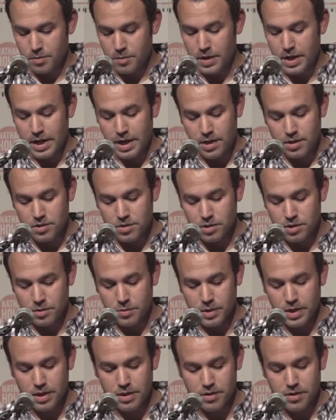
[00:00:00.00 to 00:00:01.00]
But Angela
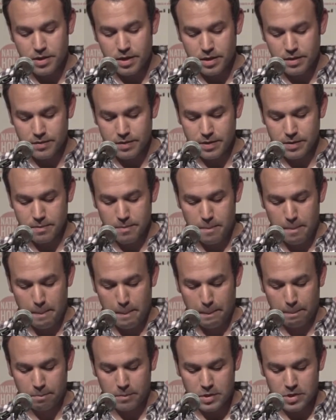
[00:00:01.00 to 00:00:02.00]
would hear none of it.
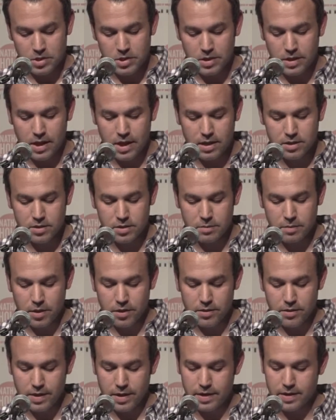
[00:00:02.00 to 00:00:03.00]
She locked her
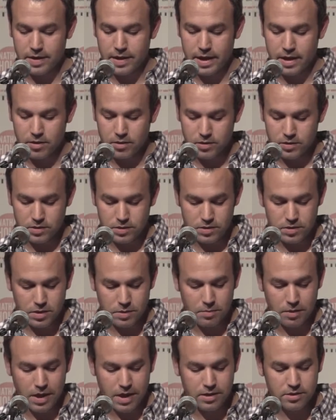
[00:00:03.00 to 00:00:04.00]
mother out of the house. She
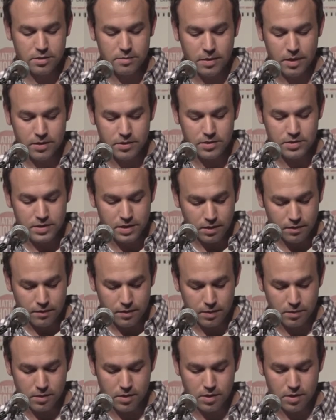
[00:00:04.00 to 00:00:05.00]
blocked her mother's cell
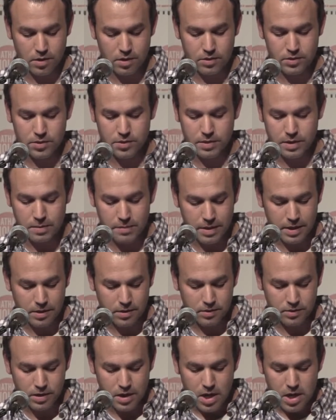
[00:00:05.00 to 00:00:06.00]
phone calls, her
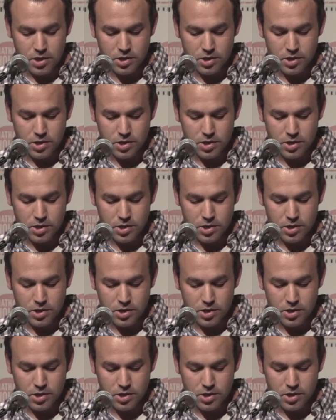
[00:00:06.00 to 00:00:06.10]
emails.